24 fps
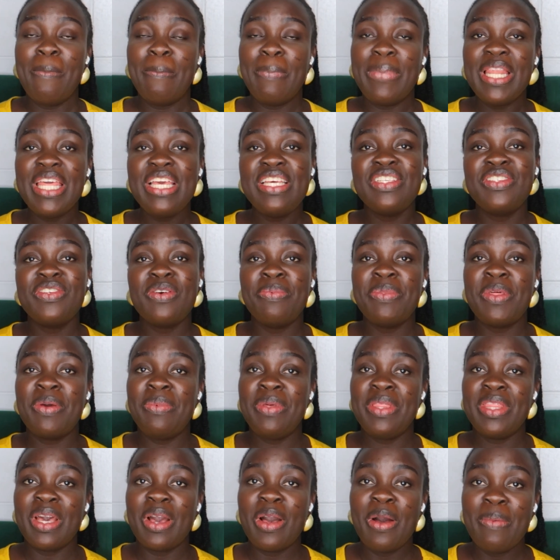please drop them
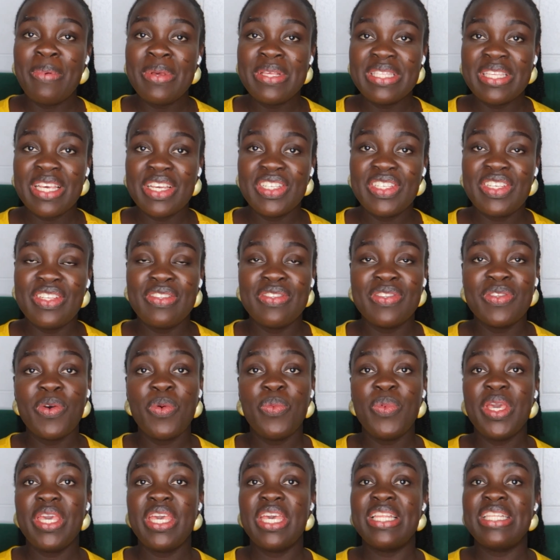in the comment section so
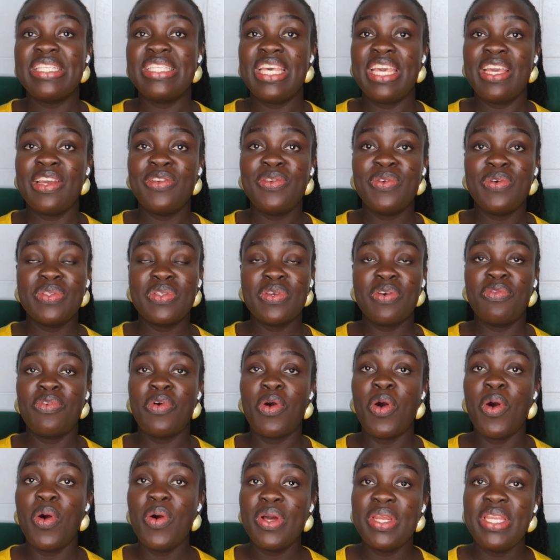we can take notes of
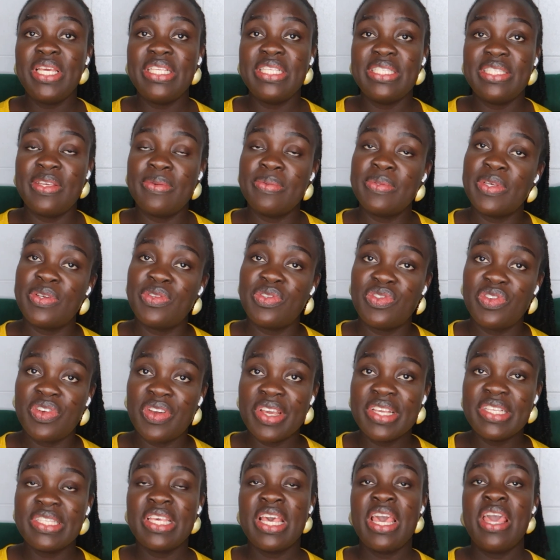all these tips and
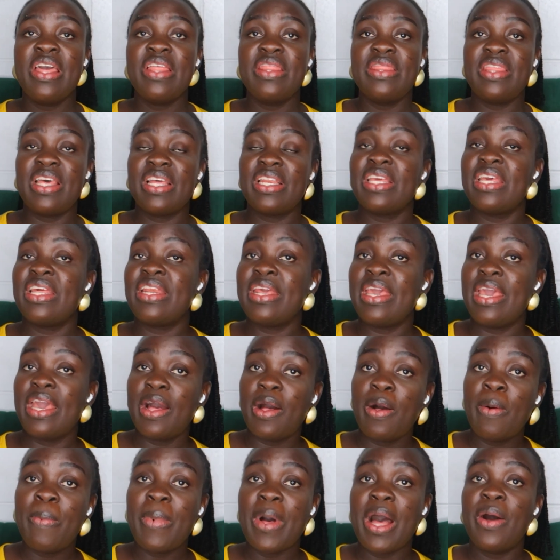tricks that can
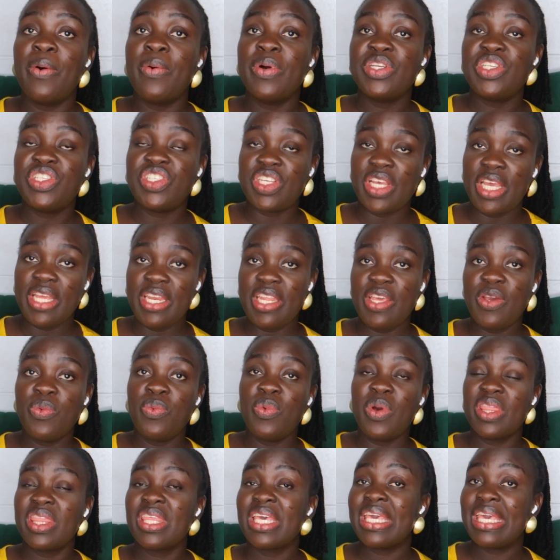help our journey
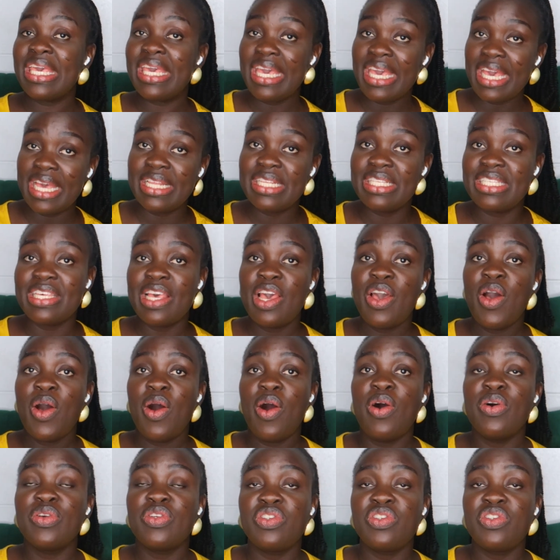with kids or